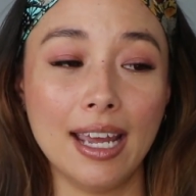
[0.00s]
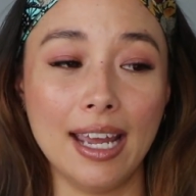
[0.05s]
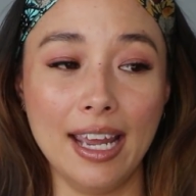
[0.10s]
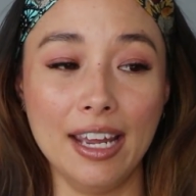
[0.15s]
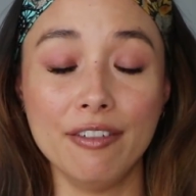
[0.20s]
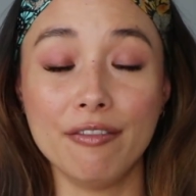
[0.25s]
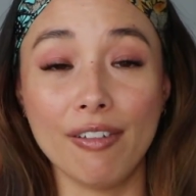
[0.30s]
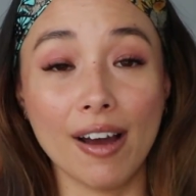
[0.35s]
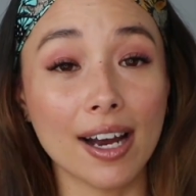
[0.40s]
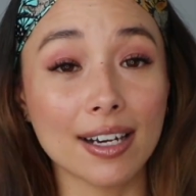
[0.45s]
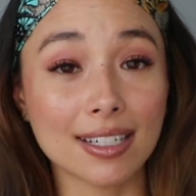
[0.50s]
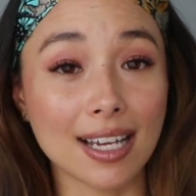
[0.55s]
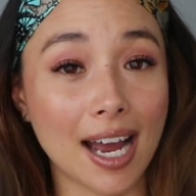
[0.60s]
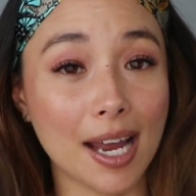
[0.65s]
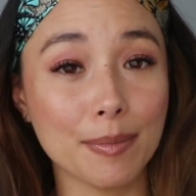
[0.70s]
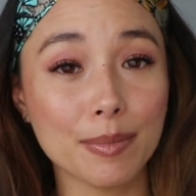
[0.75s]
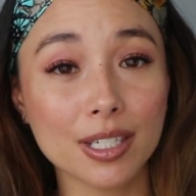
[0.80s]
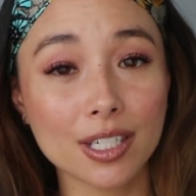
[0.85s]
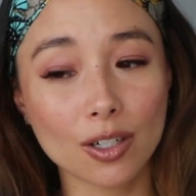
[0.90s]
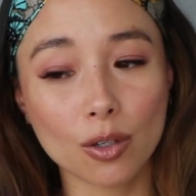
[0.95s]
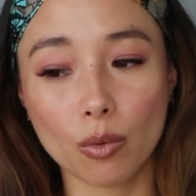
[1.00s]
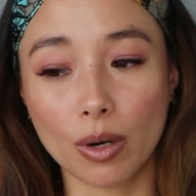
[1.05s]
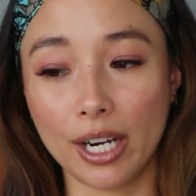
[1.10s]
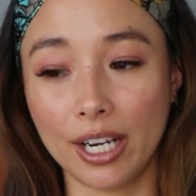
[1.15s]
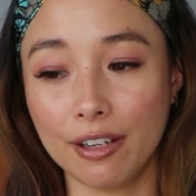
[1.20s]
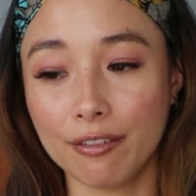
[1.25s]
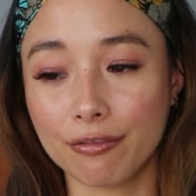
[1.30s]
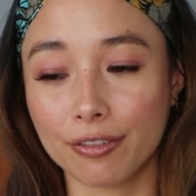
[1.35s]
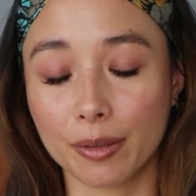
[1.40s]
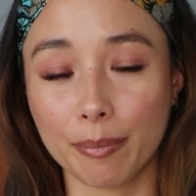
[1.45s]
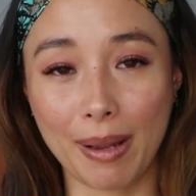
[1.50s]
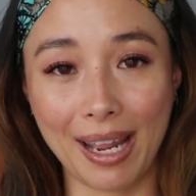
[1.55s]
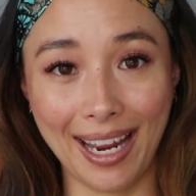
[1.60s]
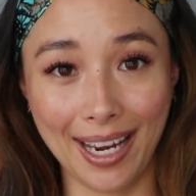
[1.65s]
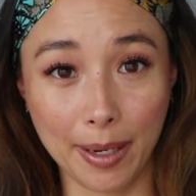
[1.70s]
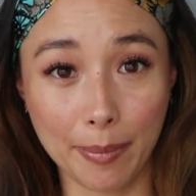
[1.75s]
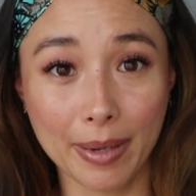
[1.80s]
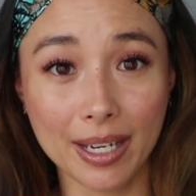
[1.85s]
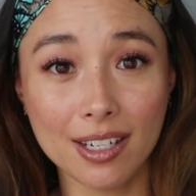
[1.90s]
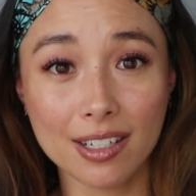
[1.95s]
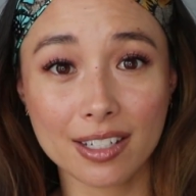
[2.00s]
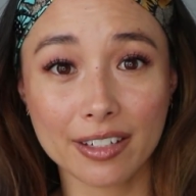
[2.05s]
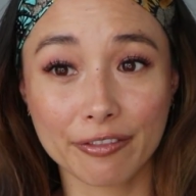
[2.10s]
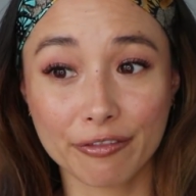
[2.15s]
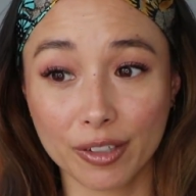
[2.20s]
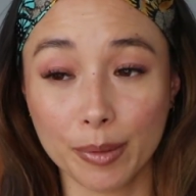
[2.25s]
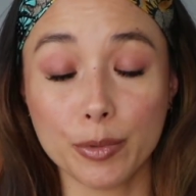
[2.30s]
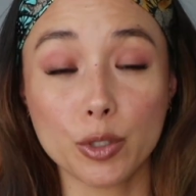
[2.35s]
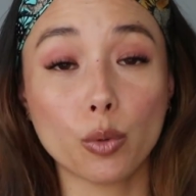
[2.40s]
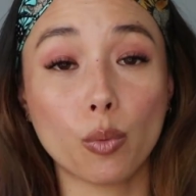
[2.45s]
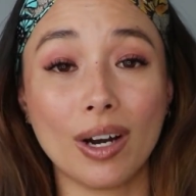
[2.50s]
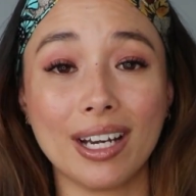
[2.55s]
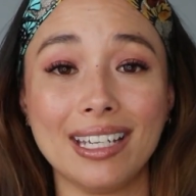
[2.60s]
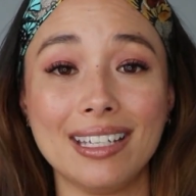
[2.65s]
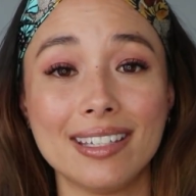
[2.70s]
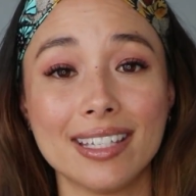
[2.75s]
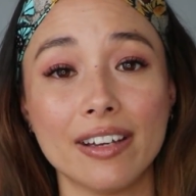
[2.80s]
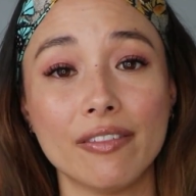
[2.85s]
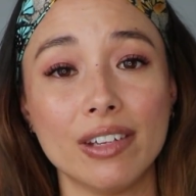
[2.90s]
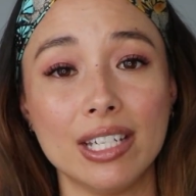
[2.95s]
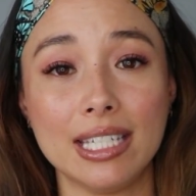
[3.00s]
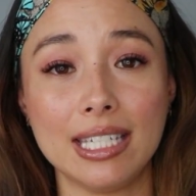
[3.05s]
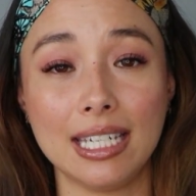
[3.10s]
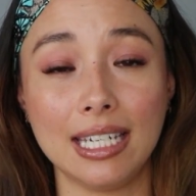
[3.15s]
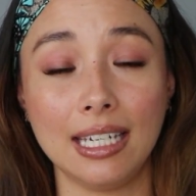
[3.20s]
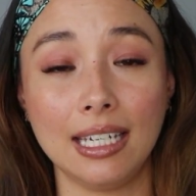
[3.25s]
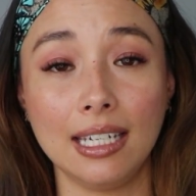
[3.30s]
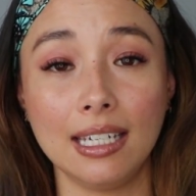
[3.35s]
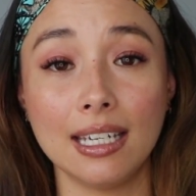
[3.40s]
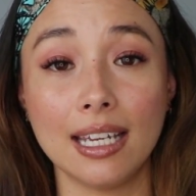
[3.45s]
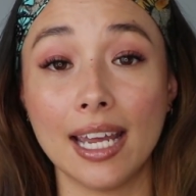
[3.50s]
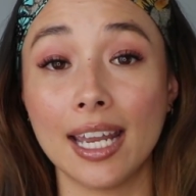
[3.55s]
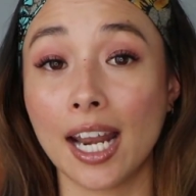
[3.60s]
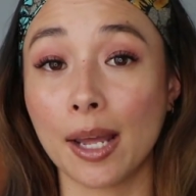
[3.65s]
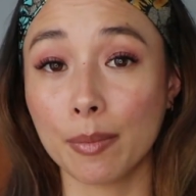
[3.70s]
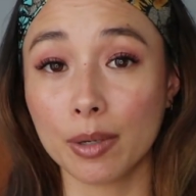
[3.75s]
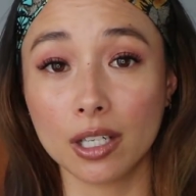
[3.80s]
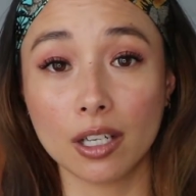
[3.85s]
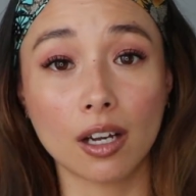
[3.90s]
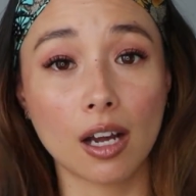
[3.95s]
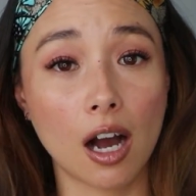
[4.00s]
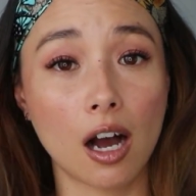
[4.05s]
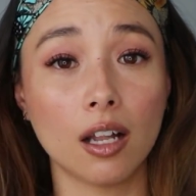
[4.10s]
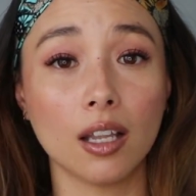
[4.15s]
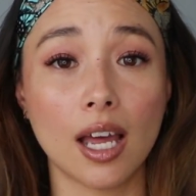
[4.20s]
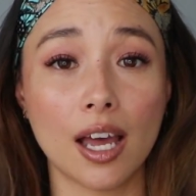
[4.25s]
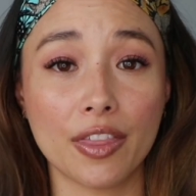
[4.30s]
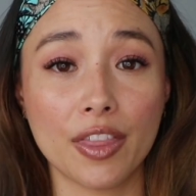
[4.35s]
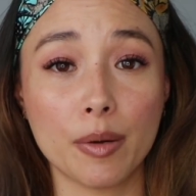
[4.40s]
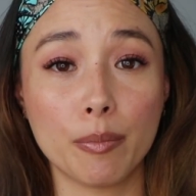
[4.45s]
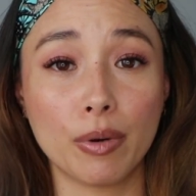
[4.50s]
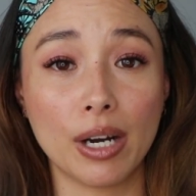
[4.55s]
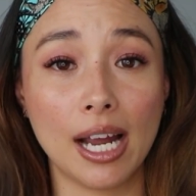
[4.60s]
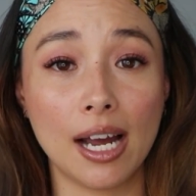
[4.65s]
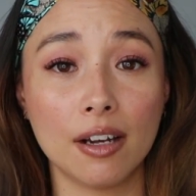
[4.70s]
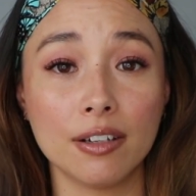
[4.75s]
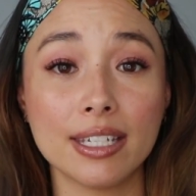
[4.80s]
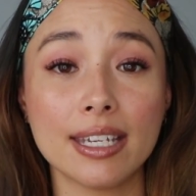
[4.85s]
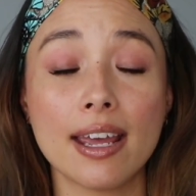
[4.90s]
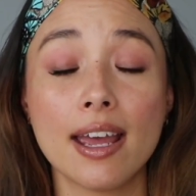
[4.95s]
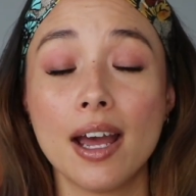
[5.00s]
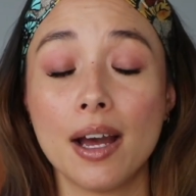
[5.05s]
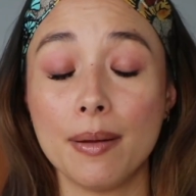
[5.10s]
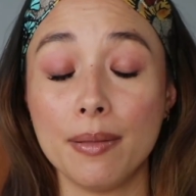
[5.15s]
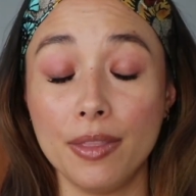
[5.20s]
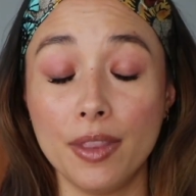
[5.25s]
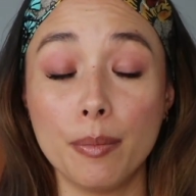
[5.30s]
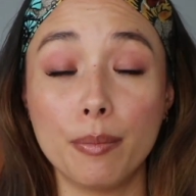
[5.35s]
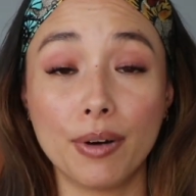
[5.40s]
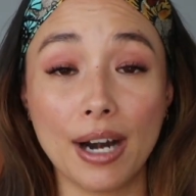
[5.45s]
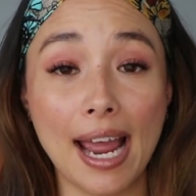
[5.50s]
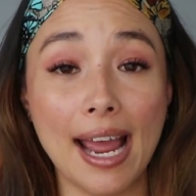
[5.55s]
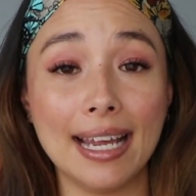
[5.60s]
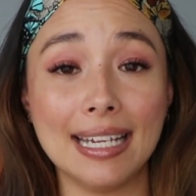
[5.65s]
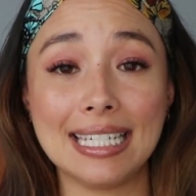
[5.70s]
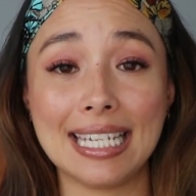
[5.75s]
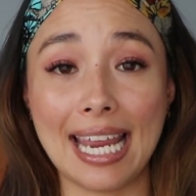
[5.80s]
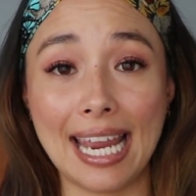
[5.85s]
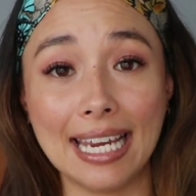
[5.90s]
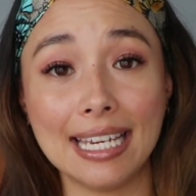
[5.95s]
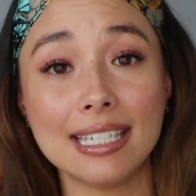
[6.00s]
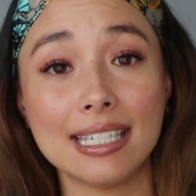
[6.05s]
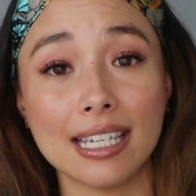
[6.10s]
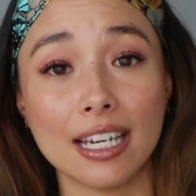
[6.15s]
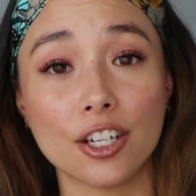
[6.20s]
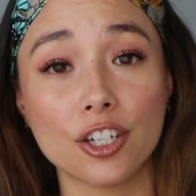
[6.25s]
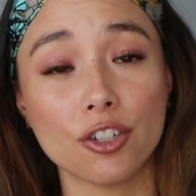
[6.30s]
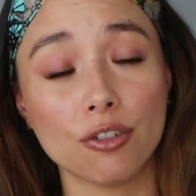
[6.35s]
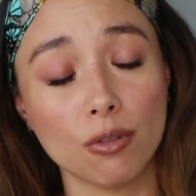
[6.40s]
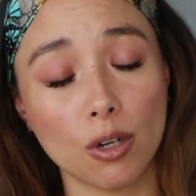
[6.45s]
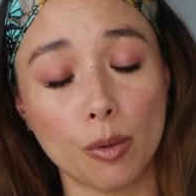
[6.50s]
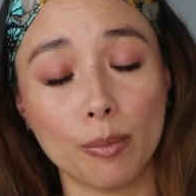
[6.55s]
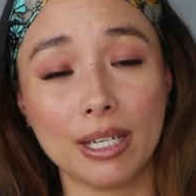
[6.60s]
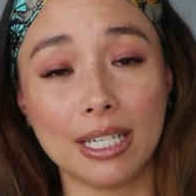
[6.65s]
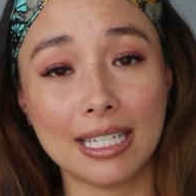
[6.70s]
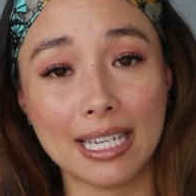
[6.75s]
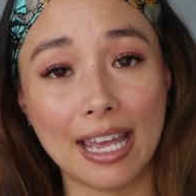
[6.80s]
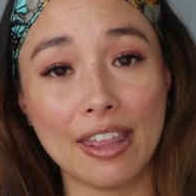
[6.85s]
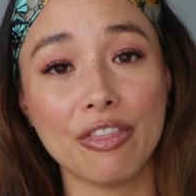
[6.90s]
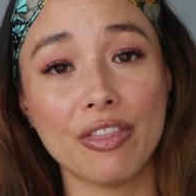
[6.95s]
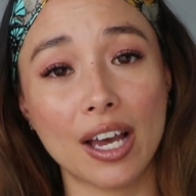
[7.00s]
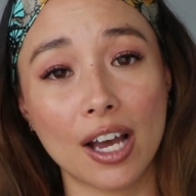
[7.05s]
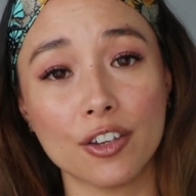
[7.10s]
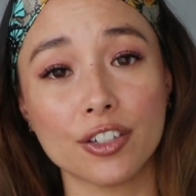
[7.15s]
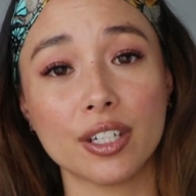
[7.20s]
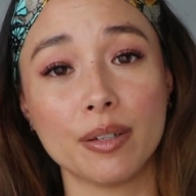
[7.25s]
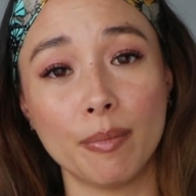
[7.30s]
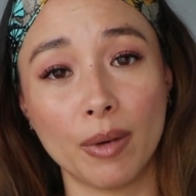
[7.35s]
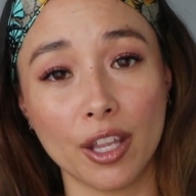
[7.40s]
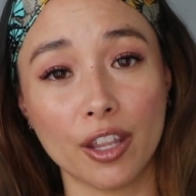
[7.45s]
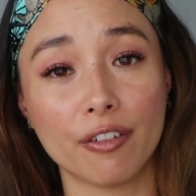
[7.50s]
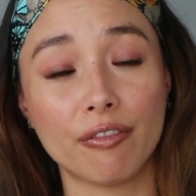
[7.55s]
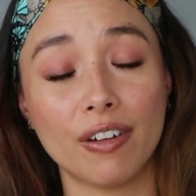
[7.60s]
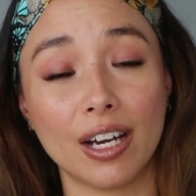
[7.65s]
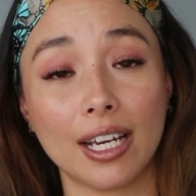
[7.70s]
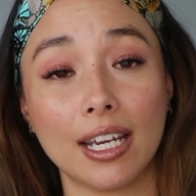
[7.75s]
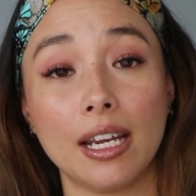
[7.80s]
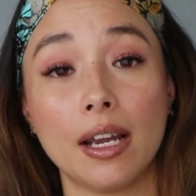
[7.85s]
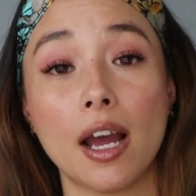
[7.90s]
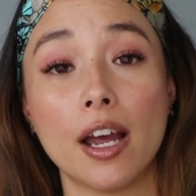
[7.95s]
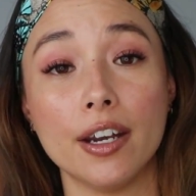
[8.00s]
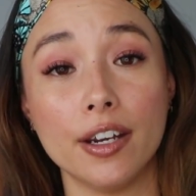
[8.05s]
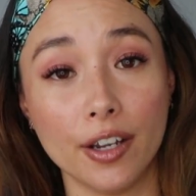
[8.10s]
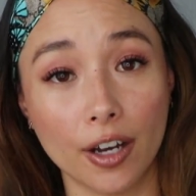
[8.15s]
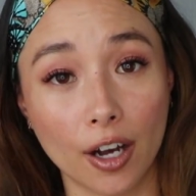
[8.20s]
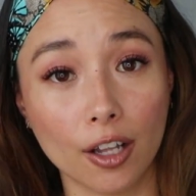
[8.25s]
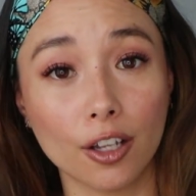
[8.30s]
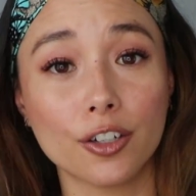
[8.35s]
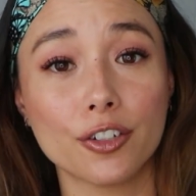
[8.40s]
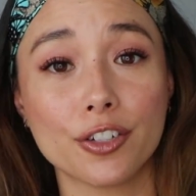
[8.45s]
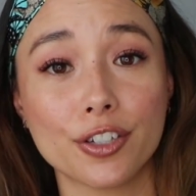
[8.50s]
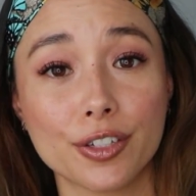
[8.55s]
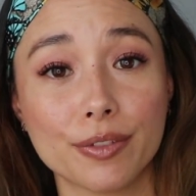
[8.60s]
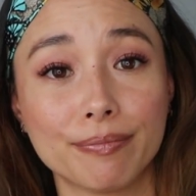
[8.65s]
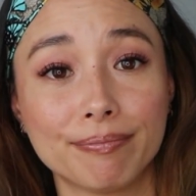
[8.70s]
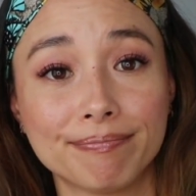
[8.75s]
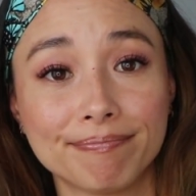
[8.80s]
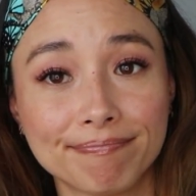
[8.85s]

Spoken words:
In fact, I'm still waiting for payment from 2017, and I'm going to call out the brand ASICS. You owe me 10,000 motherfucking dollars.